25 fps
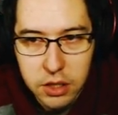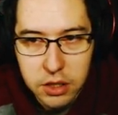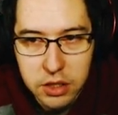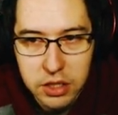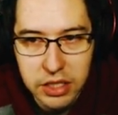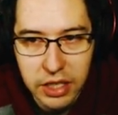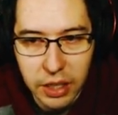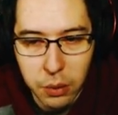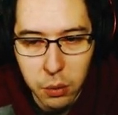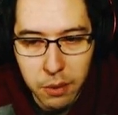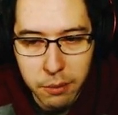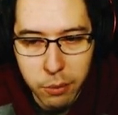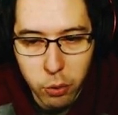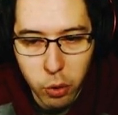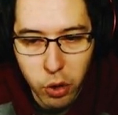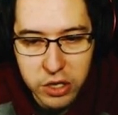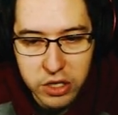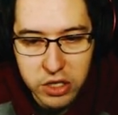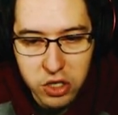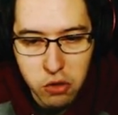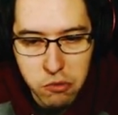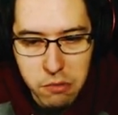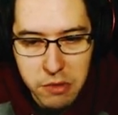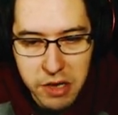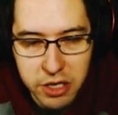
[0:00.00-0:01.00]
See, like
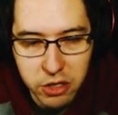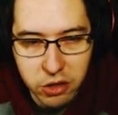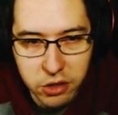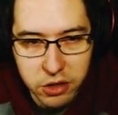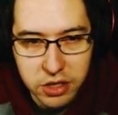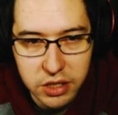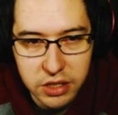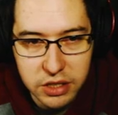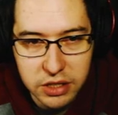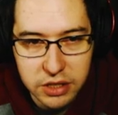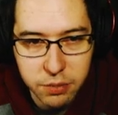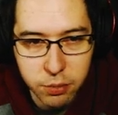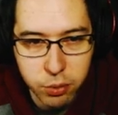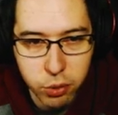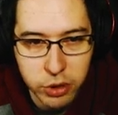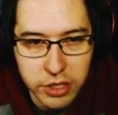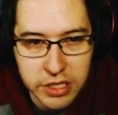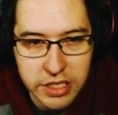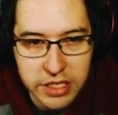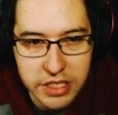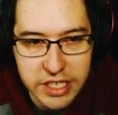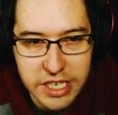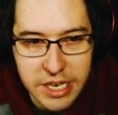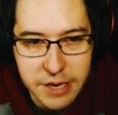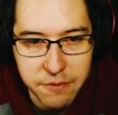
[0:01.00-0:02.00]
1.2 meters is pretty
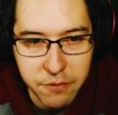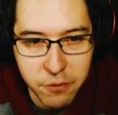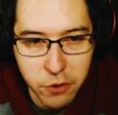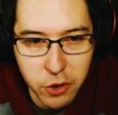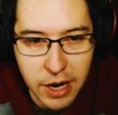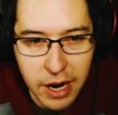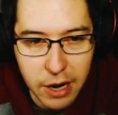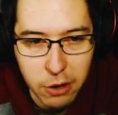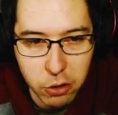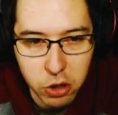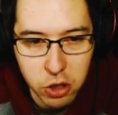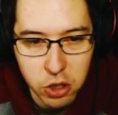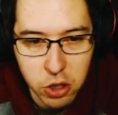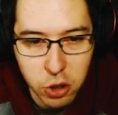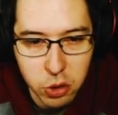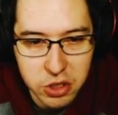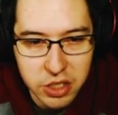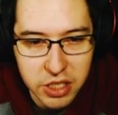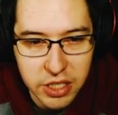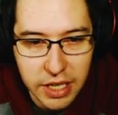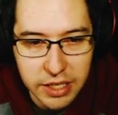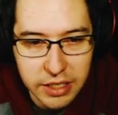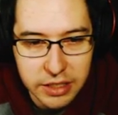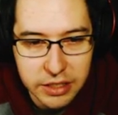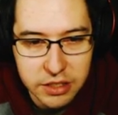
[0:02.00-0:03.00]
deep for how close
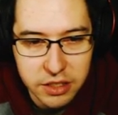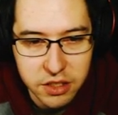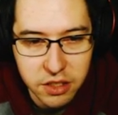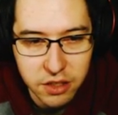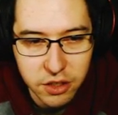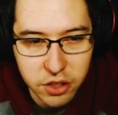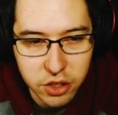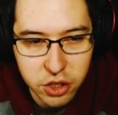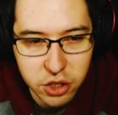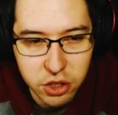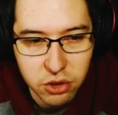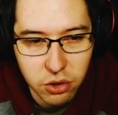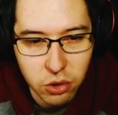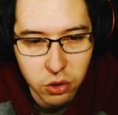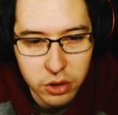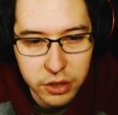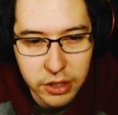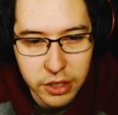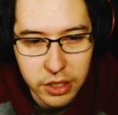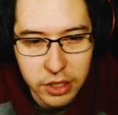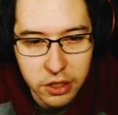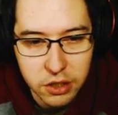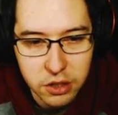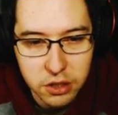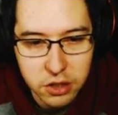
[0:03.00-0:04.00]
that is to the shore
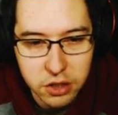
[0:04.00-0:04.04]
there.